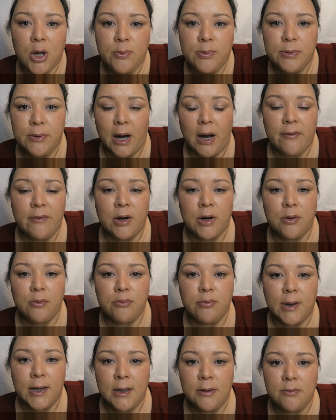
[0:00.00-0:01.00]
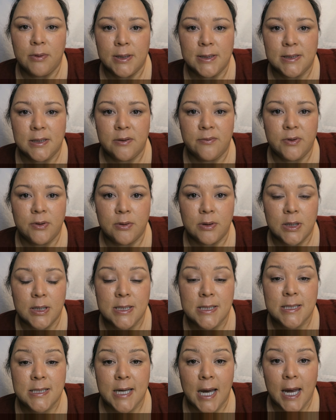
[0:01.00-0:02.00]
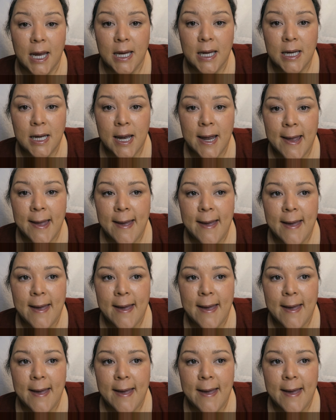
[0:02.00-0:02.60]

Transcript: hope you have a great rest of your day,